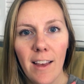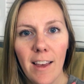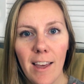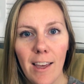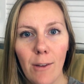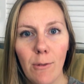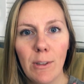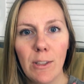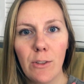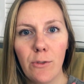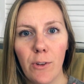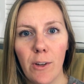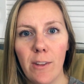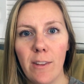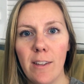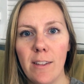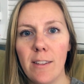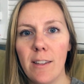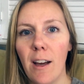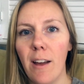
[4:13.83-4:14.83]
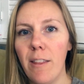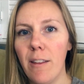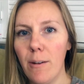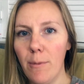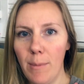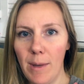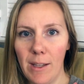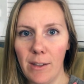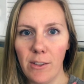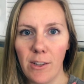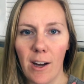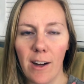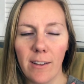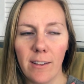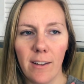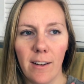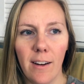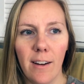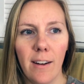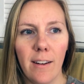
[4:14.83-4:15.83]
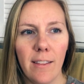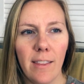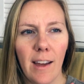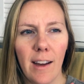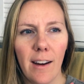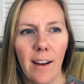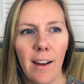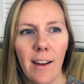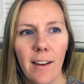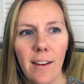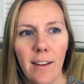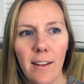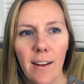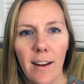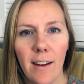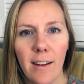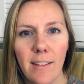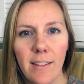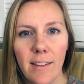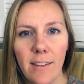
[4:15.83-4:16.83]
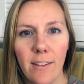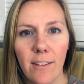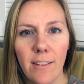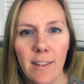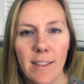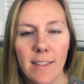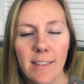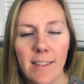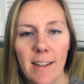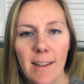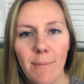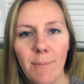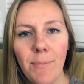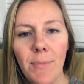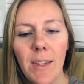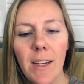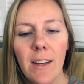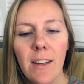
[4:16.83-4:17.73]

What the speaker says: it was for this other male doctor that I didn't know his name.